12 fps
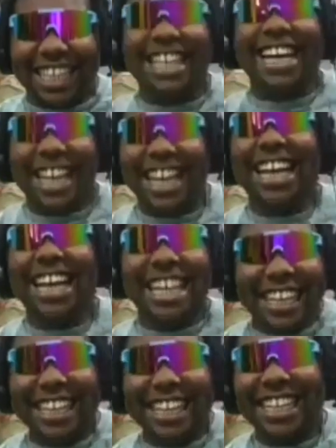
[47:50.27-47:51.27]
I'm
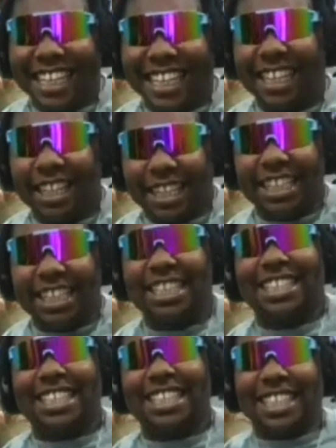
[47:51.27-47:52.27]
just going off. One
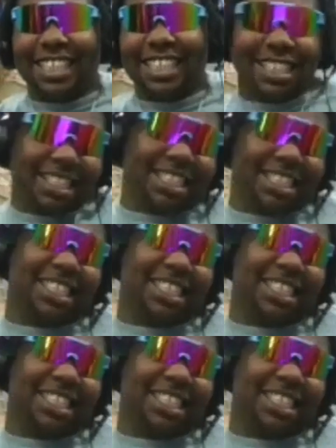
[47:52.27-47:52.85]
fade back, but you